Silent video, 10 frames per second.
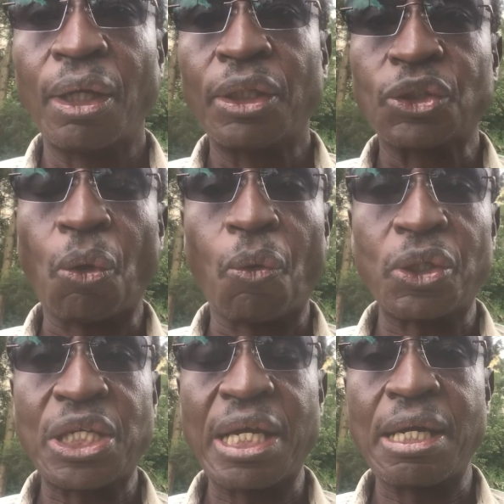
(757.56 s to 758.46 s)
So
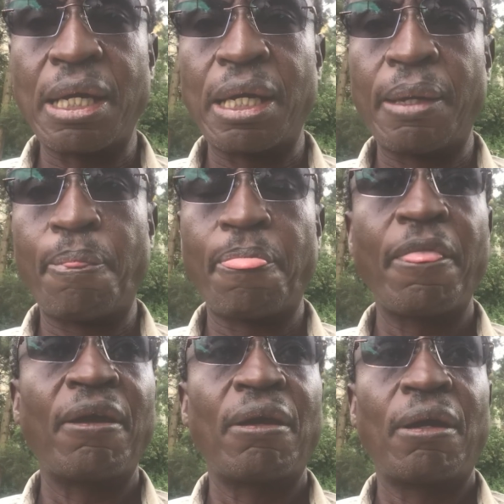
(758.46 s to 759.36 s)
there
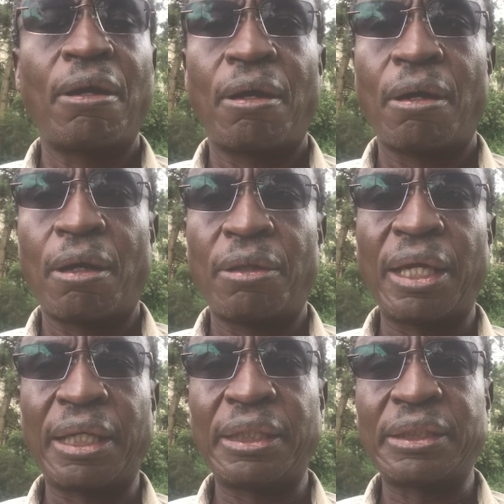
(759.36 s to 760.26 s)

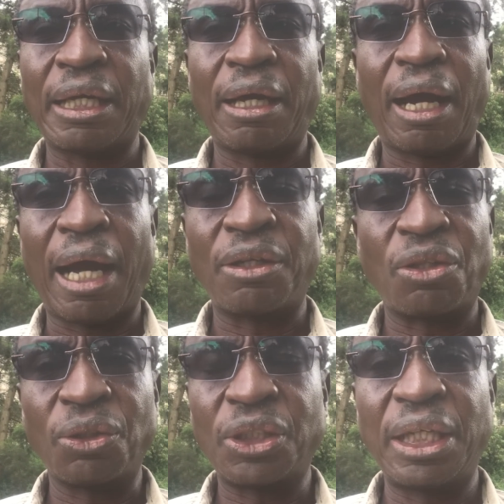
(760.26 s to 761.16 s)
is, and
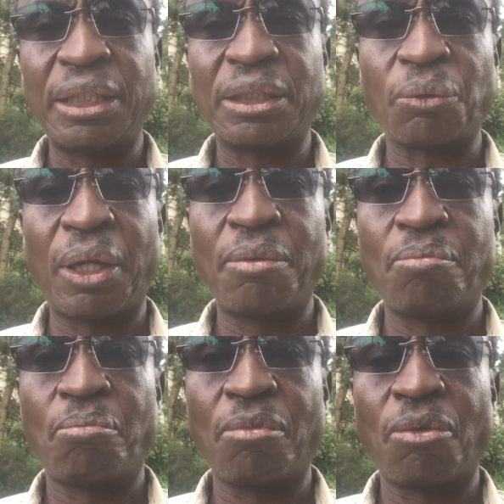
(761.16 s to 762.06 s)
those days
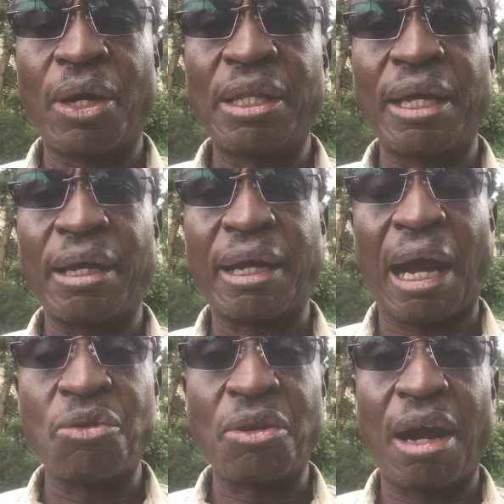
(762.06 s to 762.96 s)
when the
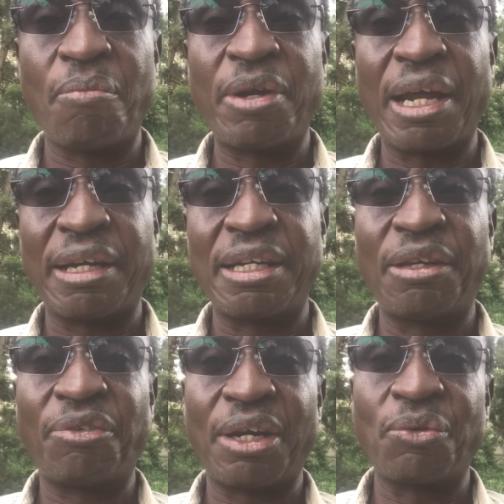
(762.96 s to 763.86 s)
Kanu government had
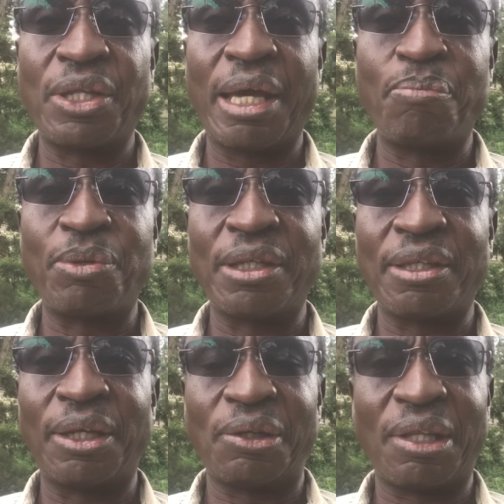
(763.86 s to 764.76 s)
differed with the
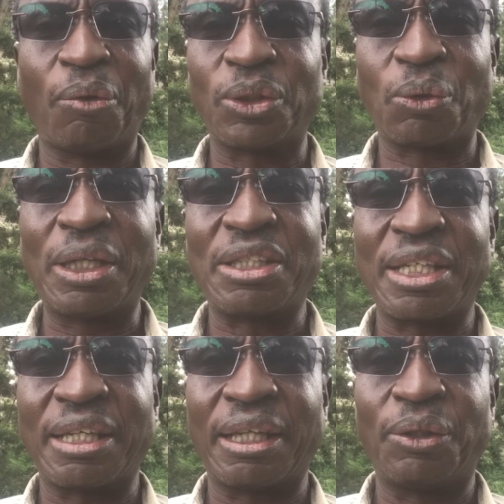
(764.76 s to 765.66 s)
MP, there was one
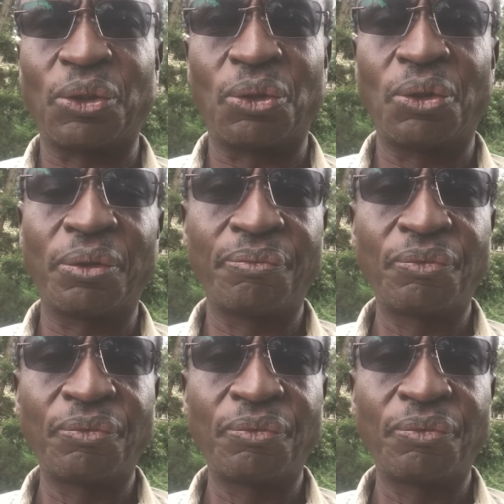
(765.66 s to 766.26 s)
trick they used to do.